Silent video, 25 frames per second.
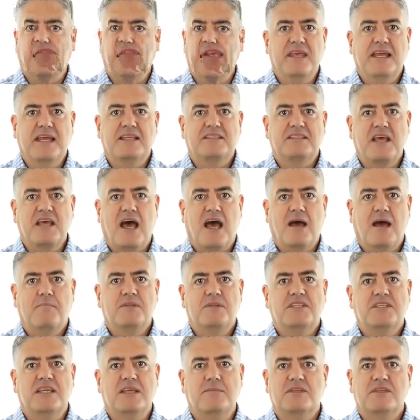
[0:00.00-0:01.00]
if the
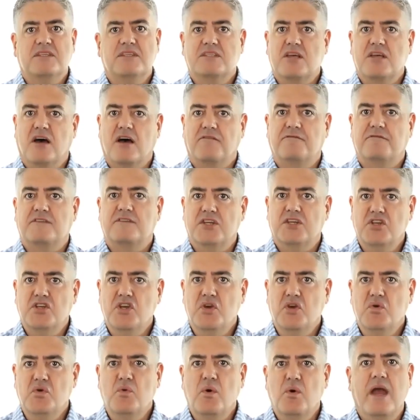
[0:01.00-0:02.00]
exam seems tough
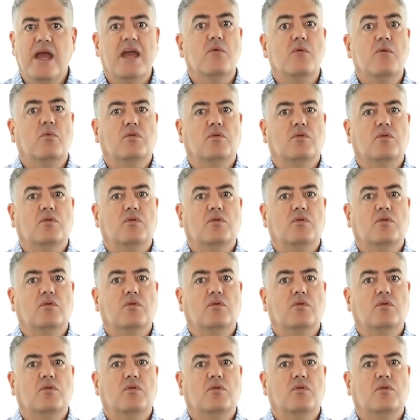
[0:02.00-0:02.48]
to you,